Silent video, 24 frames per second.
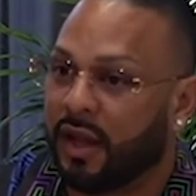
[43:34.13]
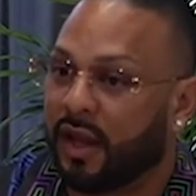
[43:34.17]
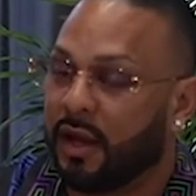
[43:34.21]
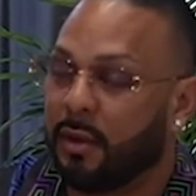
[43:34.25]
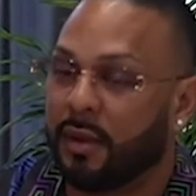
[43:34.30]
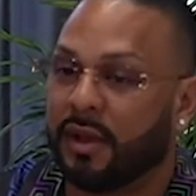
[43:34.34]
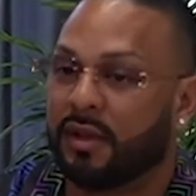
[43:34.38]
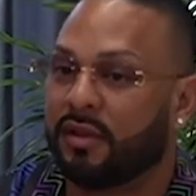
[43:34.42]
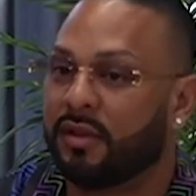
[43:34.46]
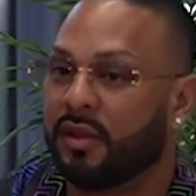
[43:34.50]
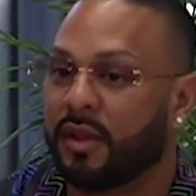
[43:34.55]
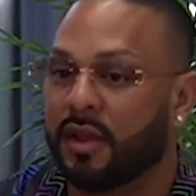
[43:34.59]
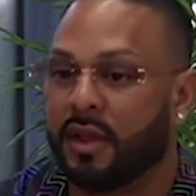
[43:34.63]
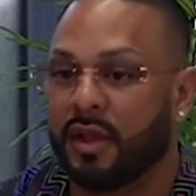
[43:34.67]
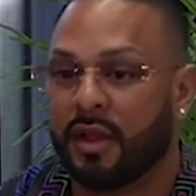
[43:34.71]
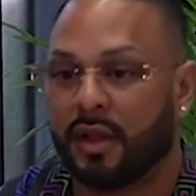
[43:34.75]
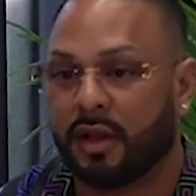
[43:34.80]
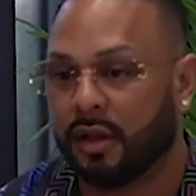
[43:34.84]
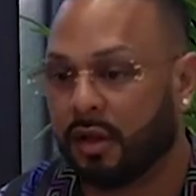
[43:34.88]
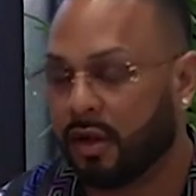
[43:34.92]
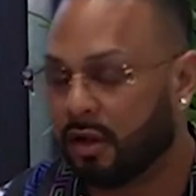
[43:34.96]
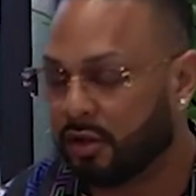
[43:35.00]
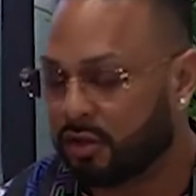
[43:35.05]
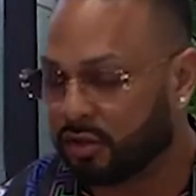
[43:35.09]
Anyways,
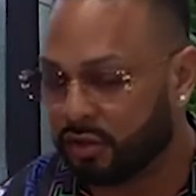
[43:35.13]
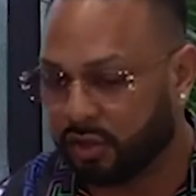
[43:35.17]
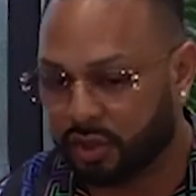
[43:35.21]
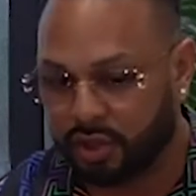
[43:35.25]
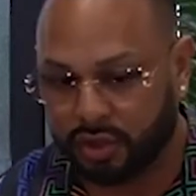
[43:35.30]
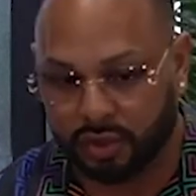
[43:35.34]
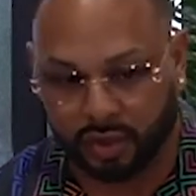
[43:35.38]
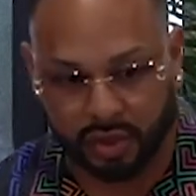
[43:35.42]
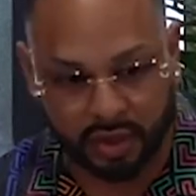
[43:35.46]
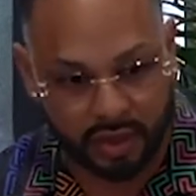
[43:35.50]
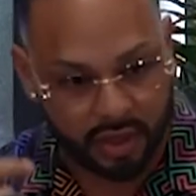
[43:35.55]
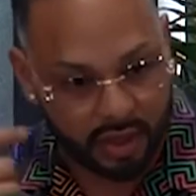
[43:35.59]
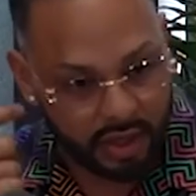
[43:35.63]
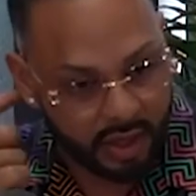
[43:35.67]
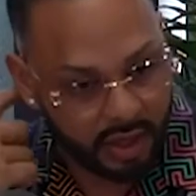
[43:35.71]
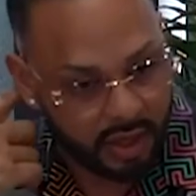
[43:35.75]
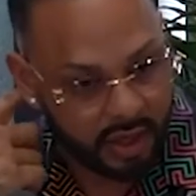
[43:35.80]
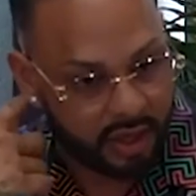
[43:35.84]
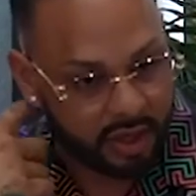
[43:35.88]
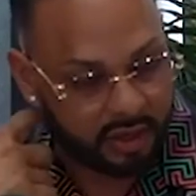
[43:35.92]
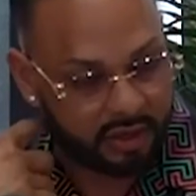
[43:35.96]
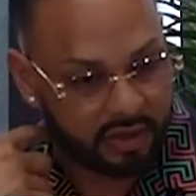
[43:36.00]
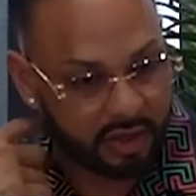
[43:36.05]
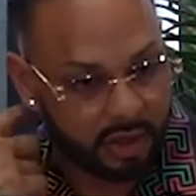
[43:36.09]
long story short
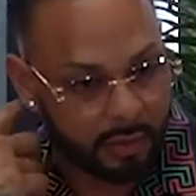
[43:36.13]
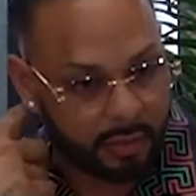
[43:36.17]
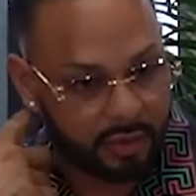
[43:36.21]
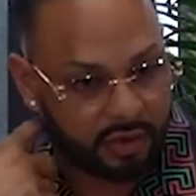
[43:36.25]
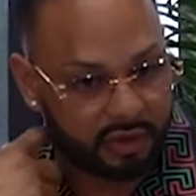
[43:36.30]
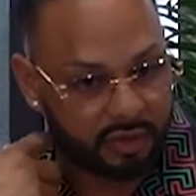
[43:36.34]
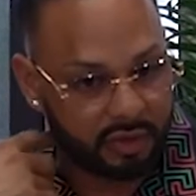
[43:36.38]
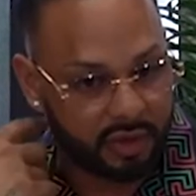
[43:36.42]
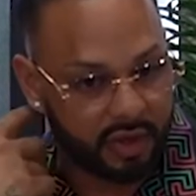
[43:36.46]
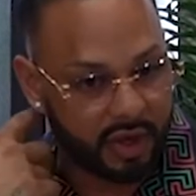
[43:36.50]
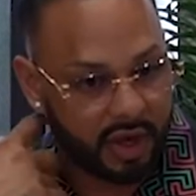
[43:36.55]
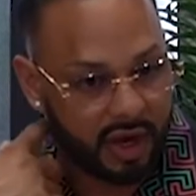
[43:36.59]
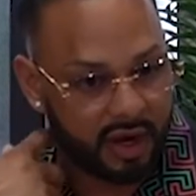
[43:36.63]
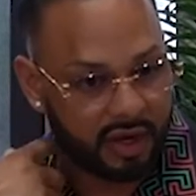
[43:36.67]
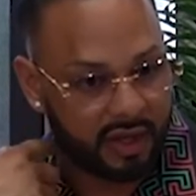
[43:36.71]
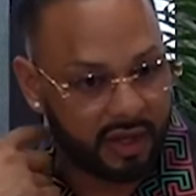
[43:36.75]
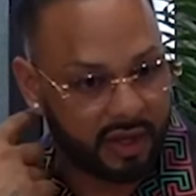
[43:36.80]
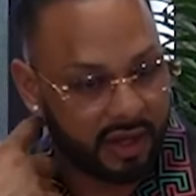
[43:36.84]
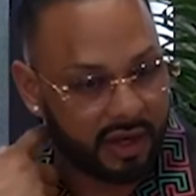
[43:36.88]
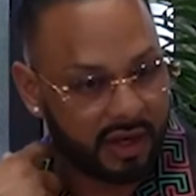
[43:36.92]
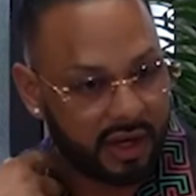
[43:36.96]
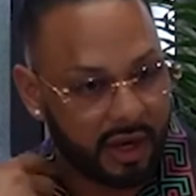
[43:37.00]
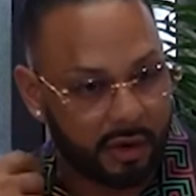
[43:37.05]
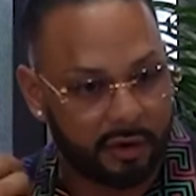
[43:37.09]
he started pursuing hockey
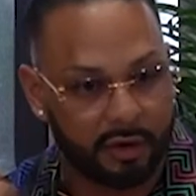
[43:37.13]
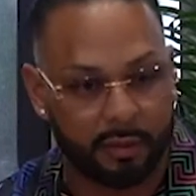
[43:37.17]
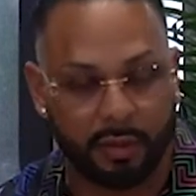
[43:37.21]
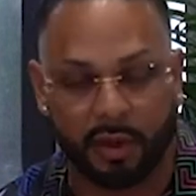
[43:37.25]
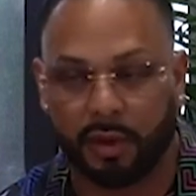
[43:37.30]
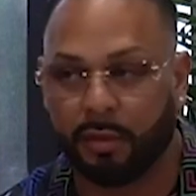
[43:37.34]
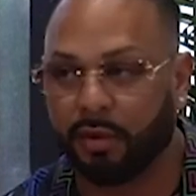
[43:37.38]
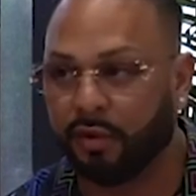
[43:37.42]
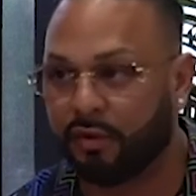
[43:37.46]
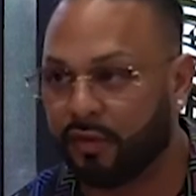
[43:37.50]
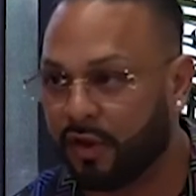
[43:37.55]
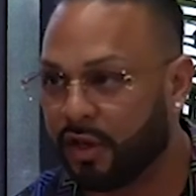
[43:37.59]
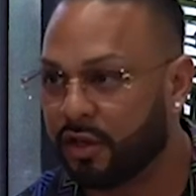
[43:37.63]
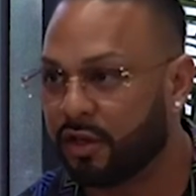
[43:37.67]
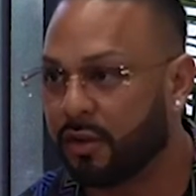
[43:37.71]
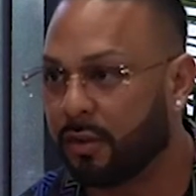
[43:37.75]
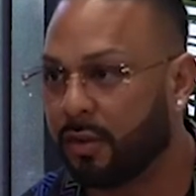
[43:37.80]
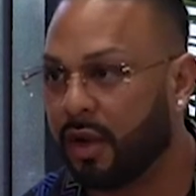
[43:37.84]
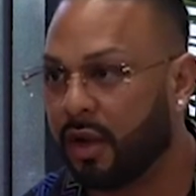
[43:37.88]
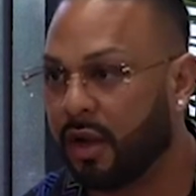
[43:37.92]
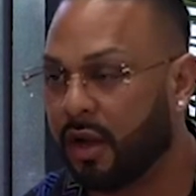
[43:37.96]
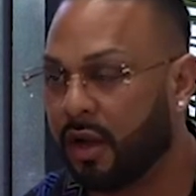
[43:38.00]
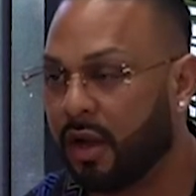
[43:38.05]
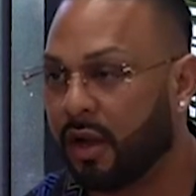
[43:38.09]
again. Now he's playing professional
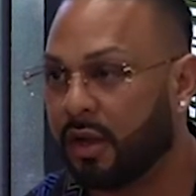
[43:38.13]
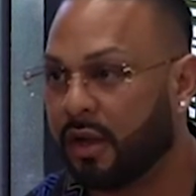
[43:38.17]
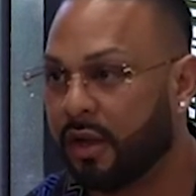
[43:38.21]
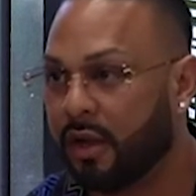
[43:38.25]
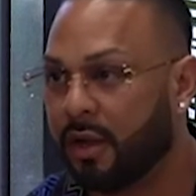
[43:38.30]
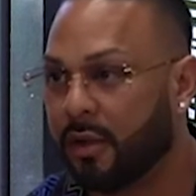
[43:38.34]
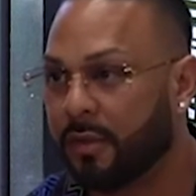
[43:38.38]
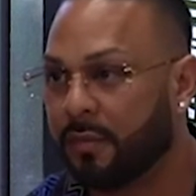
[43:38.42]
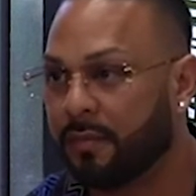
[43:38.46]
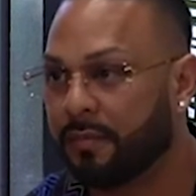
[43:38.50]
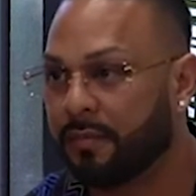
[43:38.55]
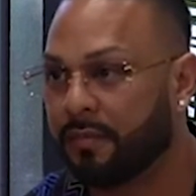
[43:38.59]
hockey.